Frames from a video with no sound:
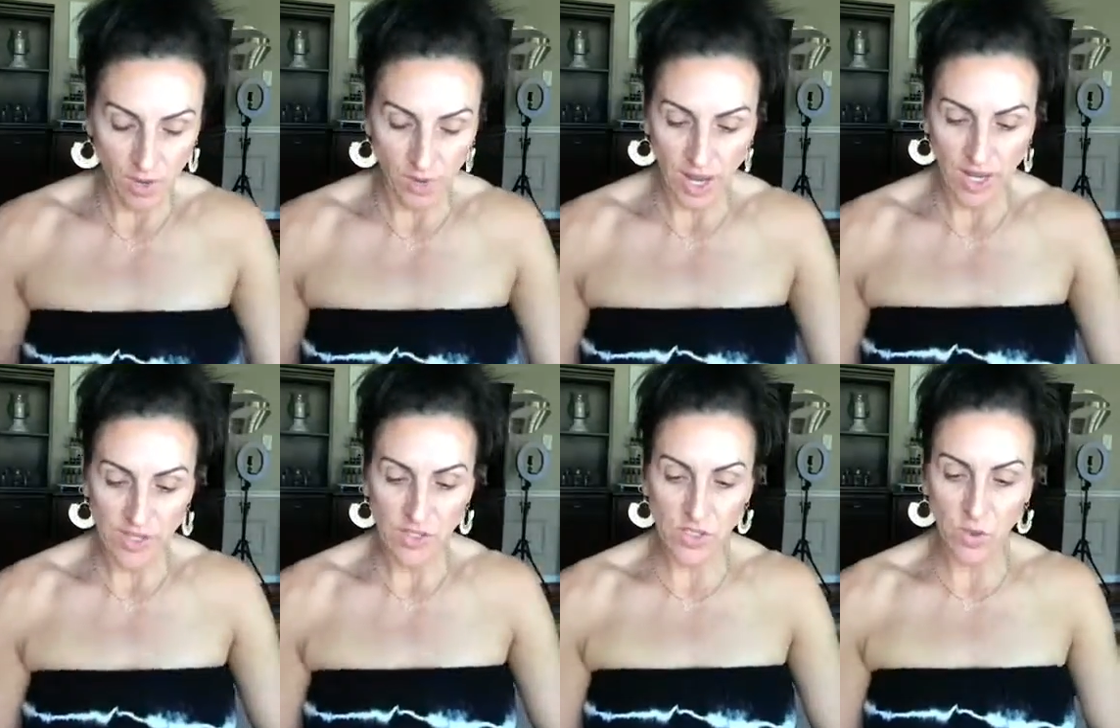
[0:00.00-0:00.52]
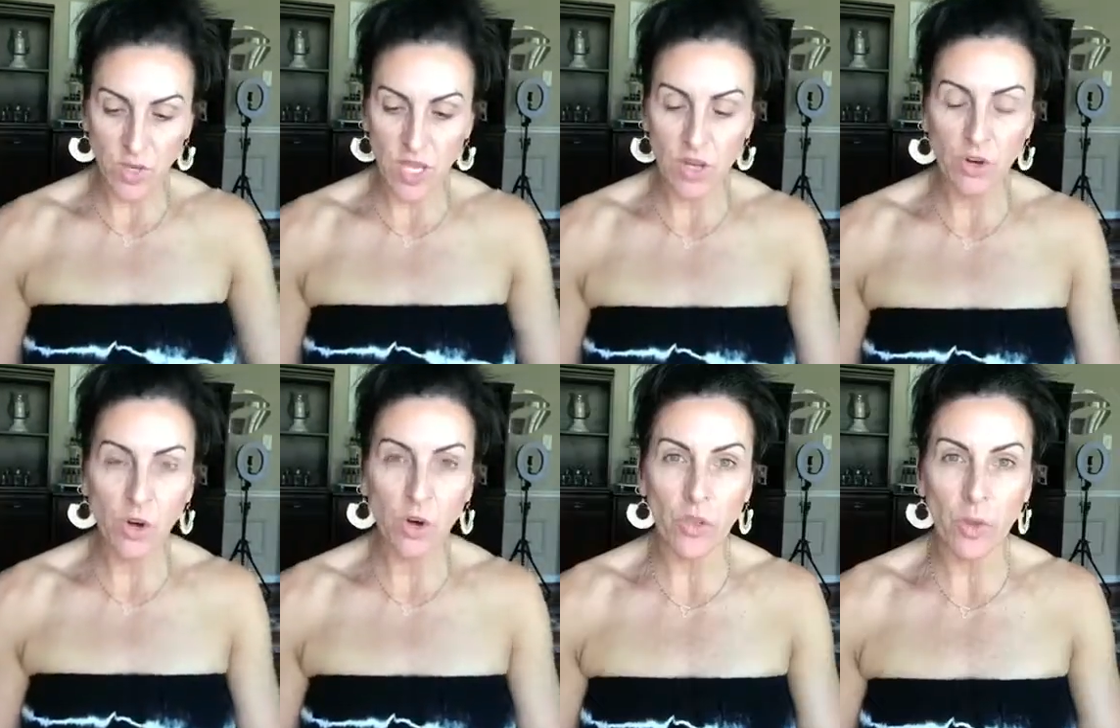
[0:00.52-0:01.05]
Okay, so
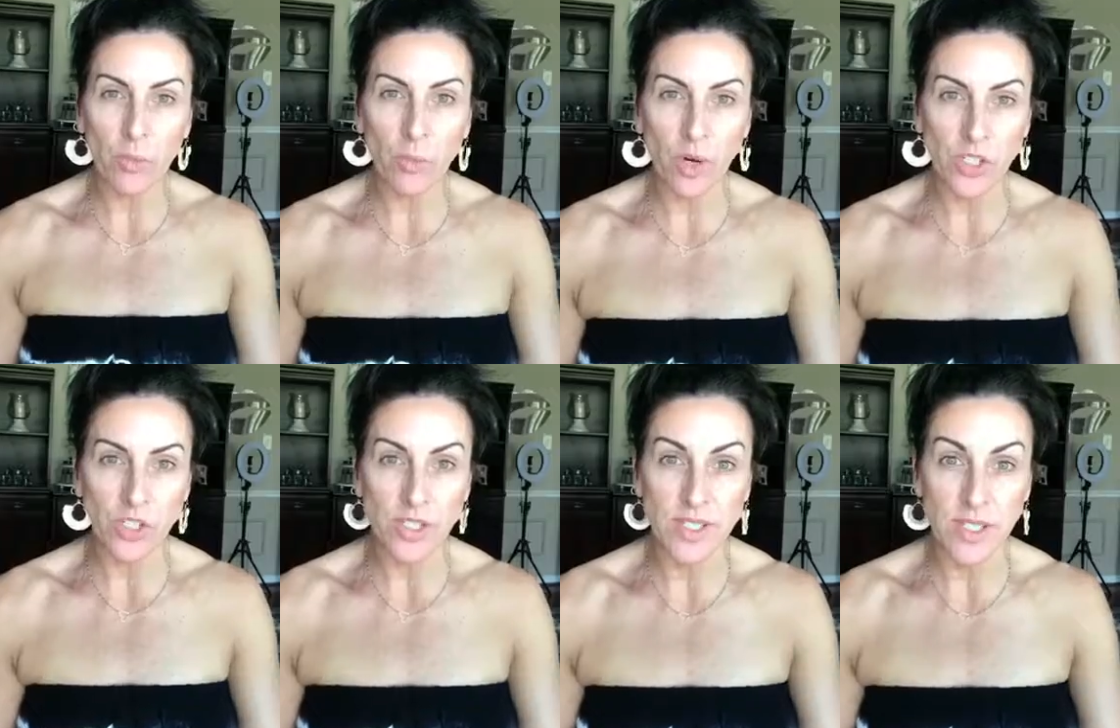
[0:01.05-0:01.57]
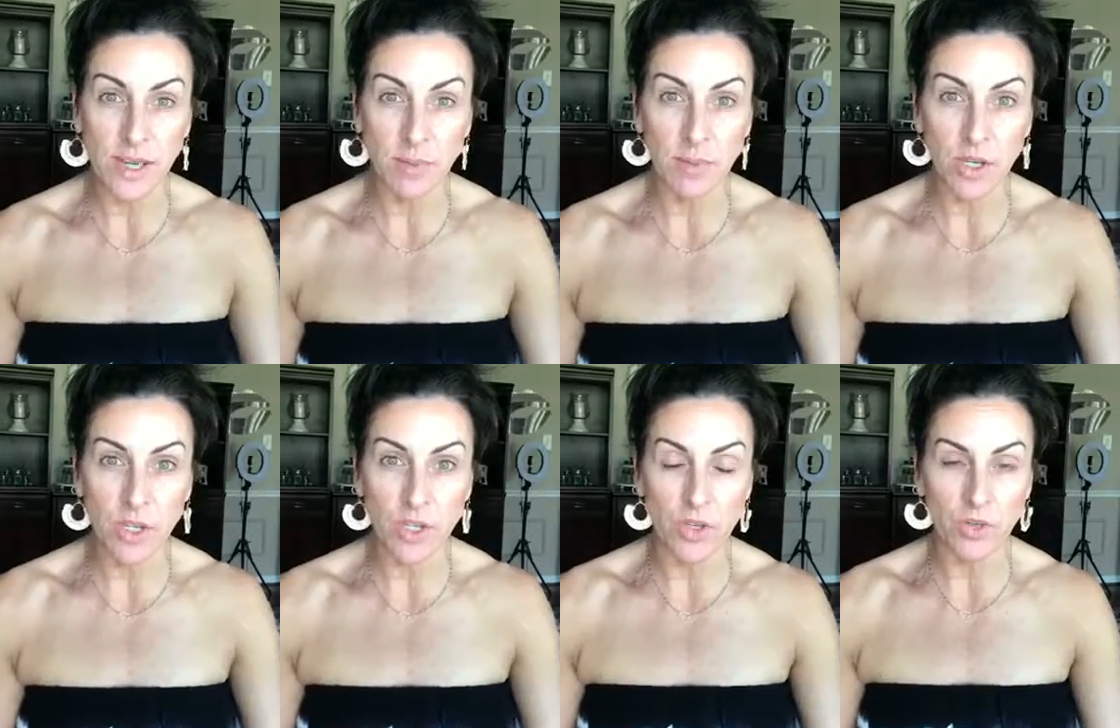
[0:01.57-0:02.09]
here are the brushes that I'm
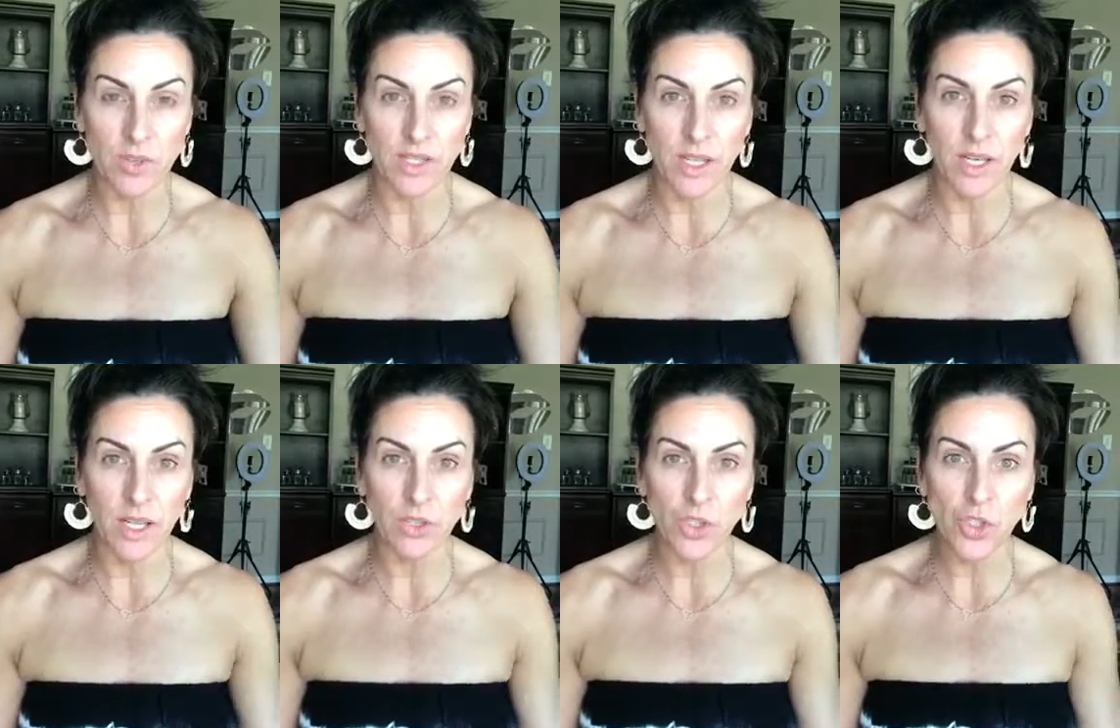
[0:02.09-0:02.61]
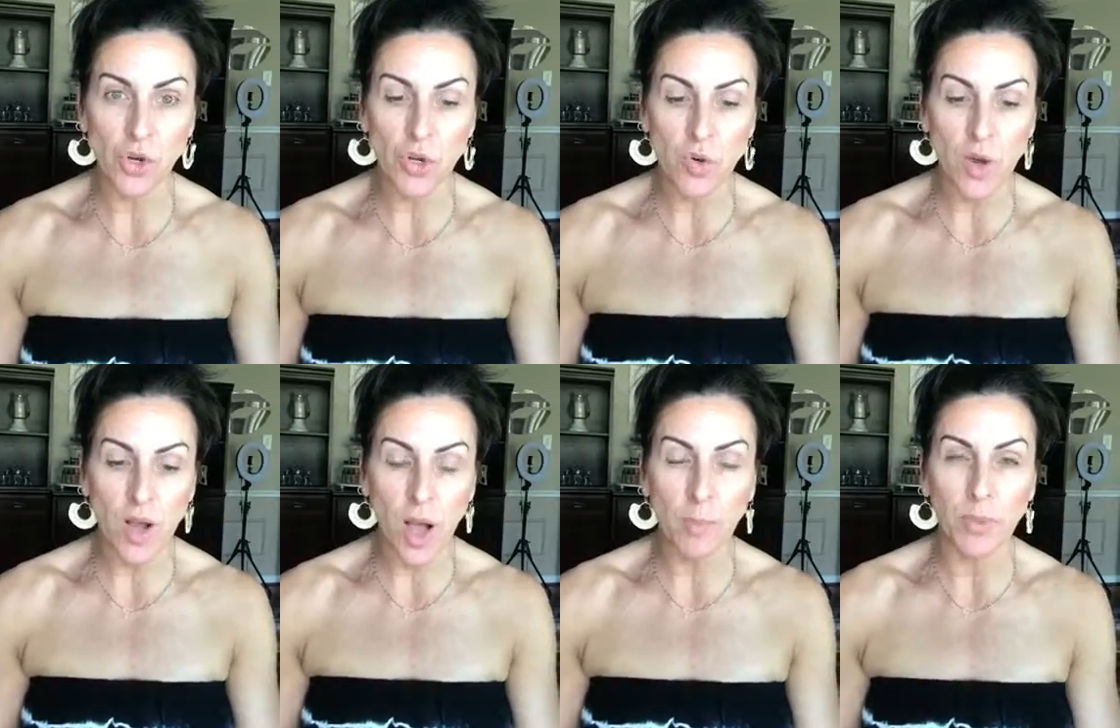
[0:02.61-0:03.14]
going to use, and I'll show
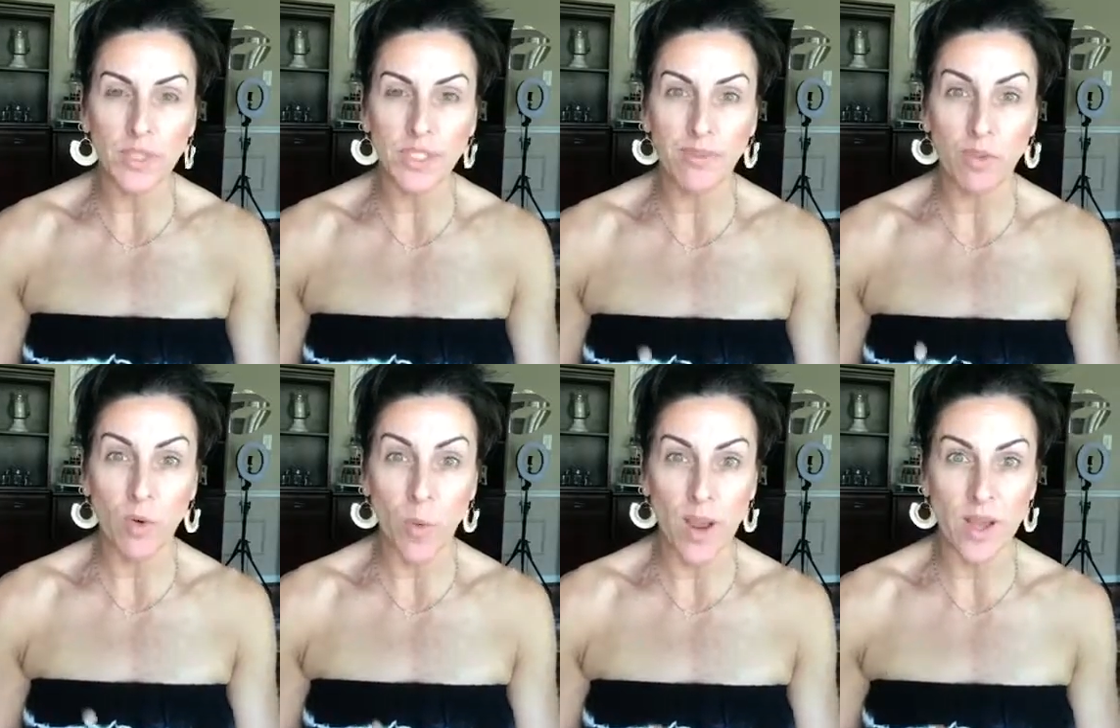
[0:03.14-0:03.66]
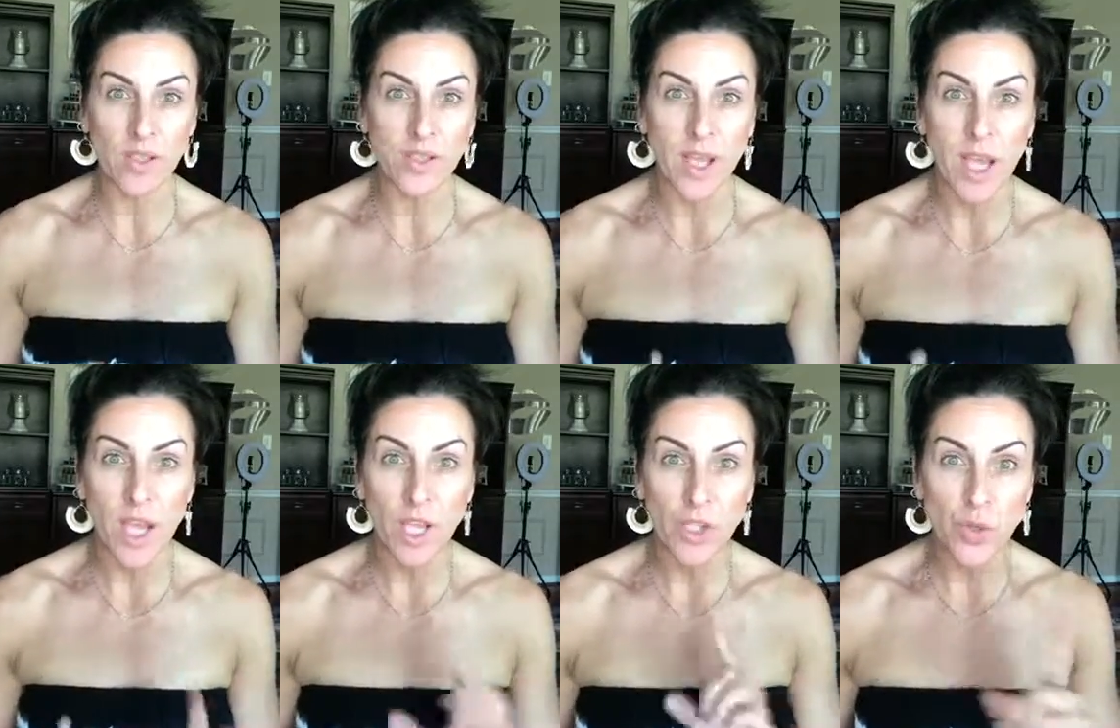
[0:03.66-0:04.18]
you a couple different ways
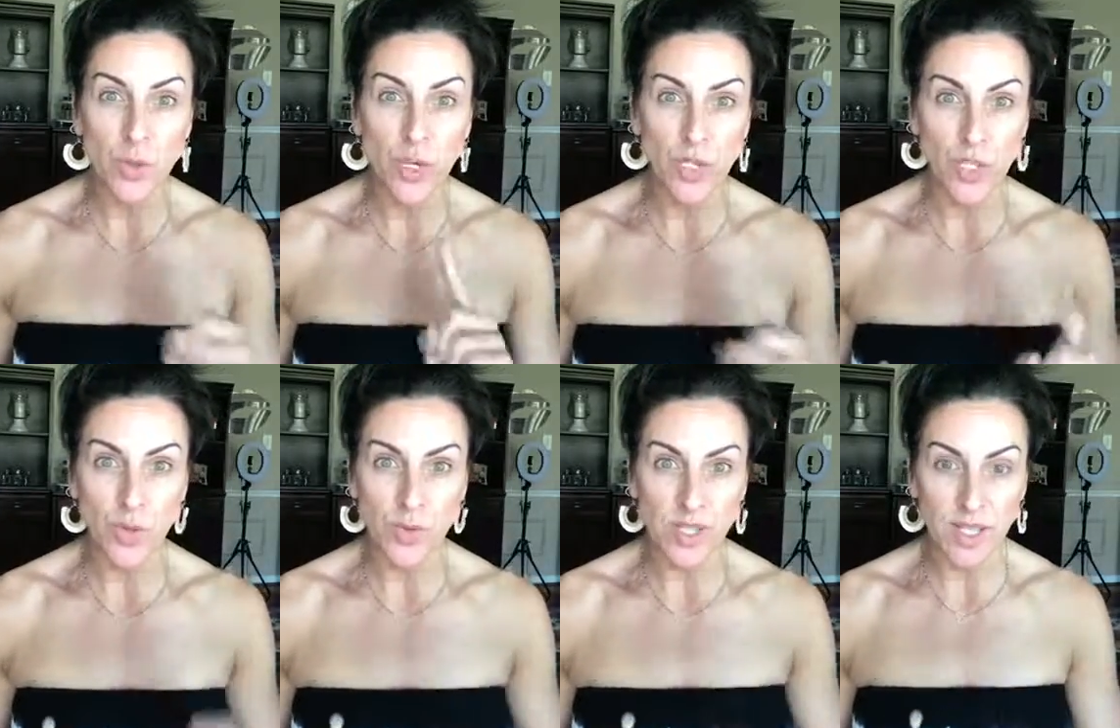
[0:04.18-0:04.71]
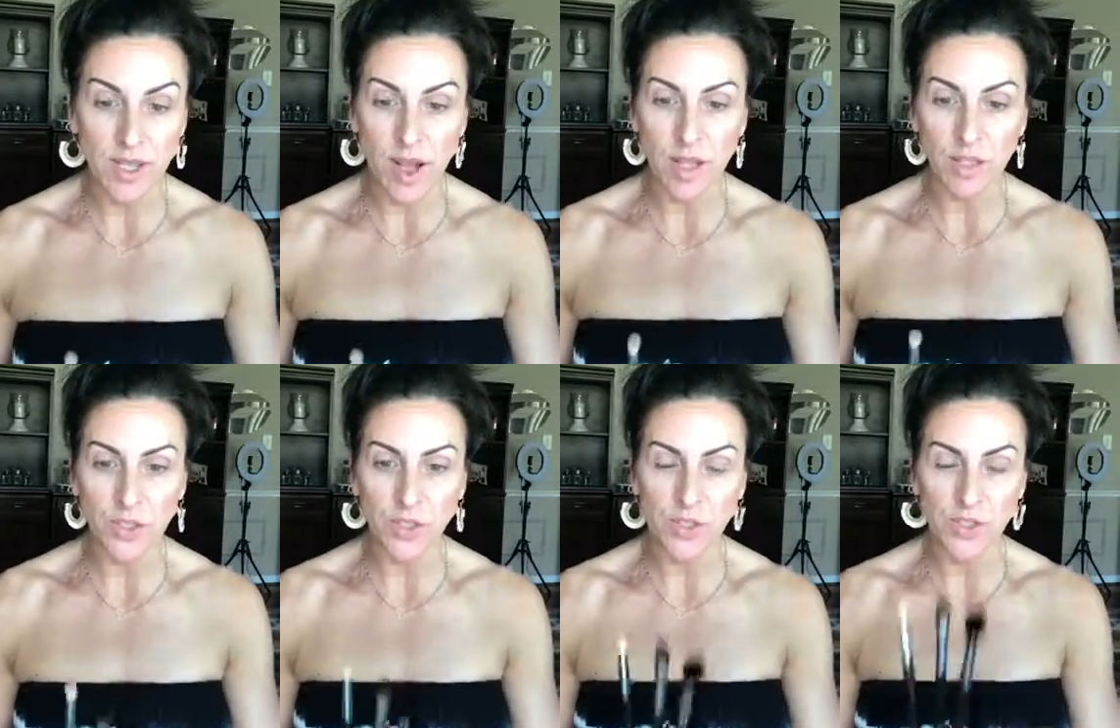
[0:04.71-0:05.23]
you can use the
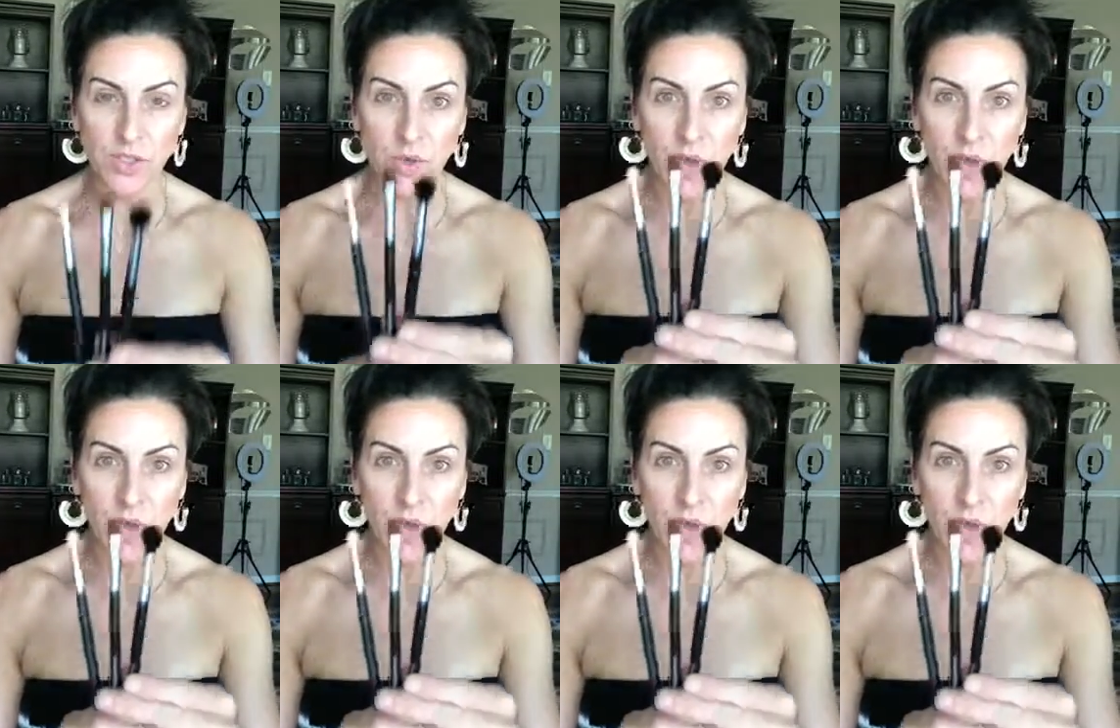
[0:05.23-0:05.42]
colors.